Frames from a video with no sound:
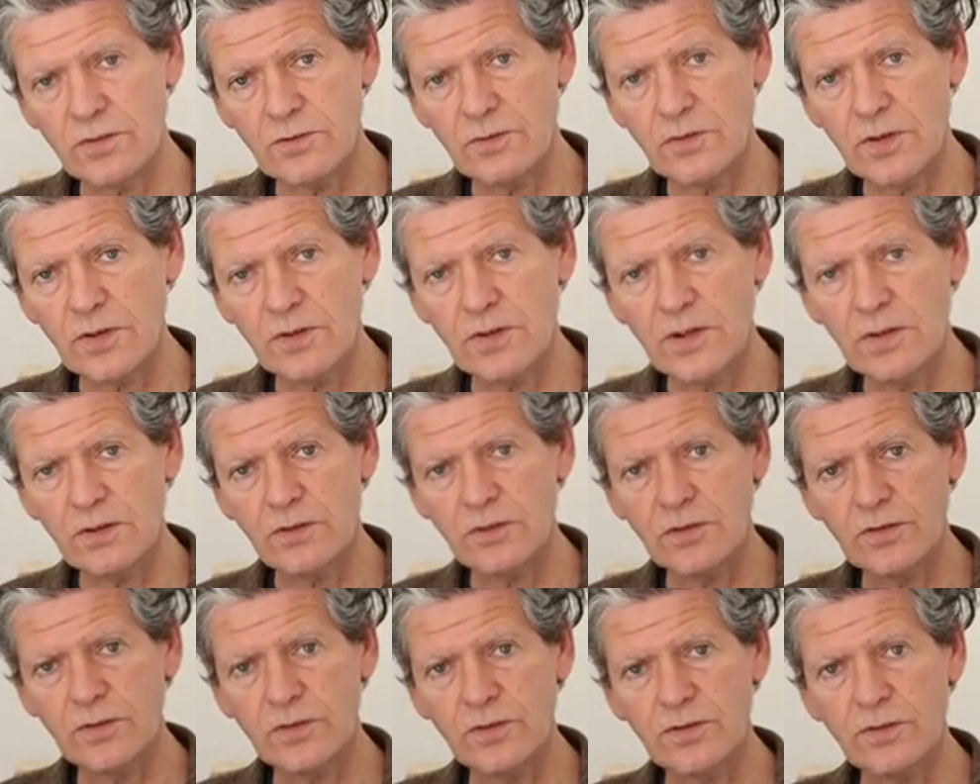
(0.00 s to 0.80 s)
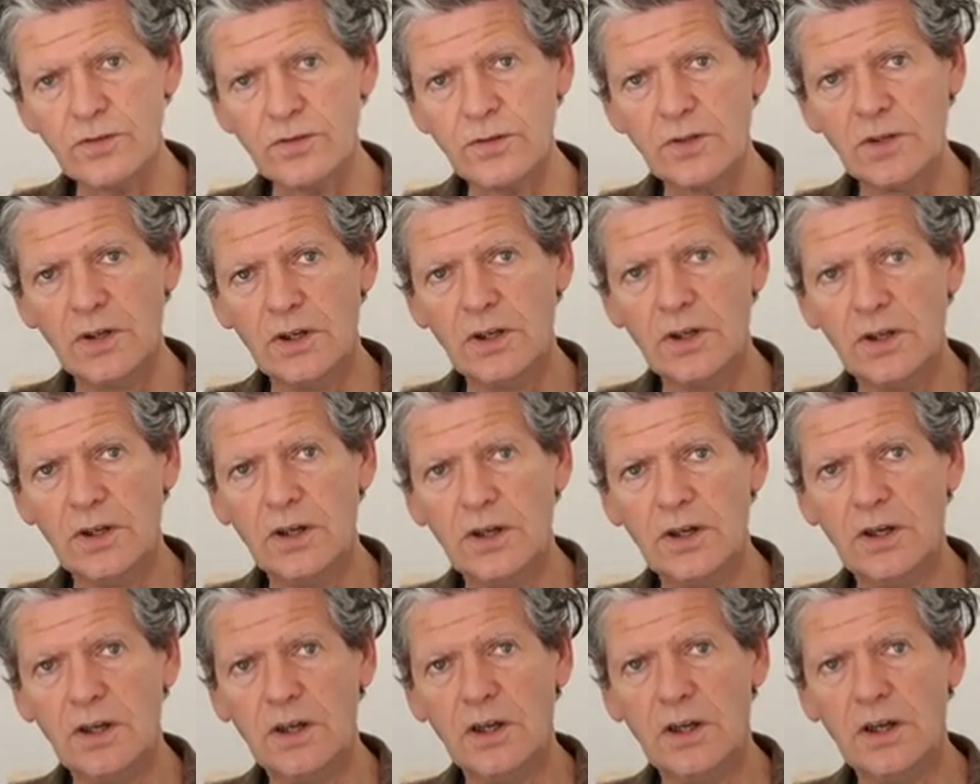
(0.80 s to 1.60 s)
renowned guru,
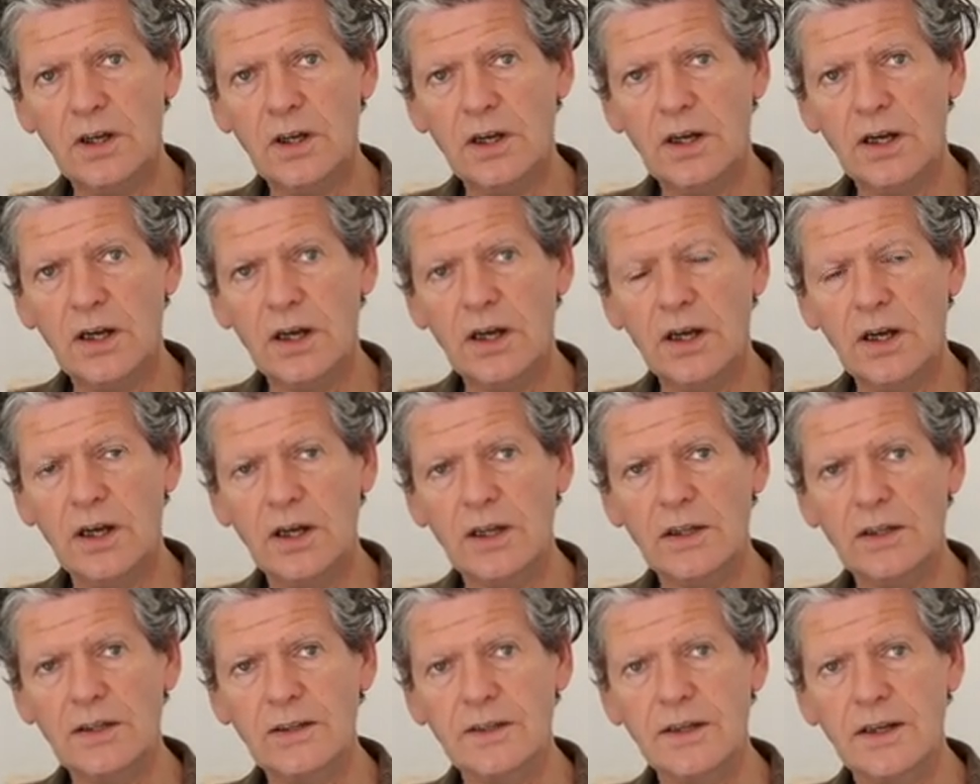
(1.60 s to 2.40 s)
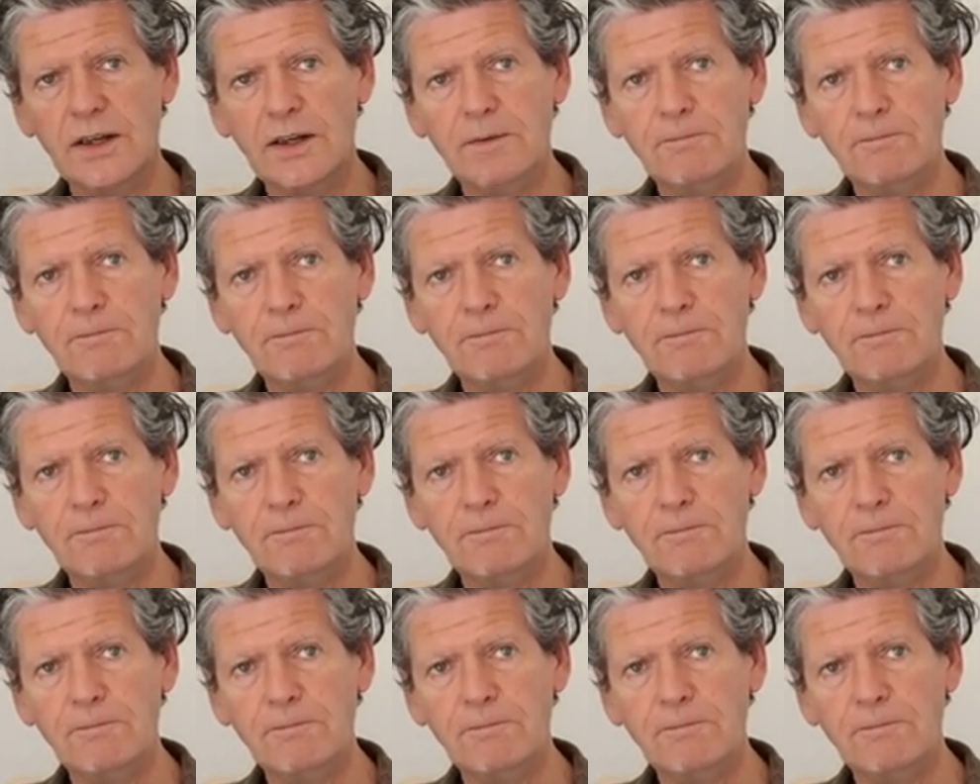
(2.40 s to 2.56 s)
and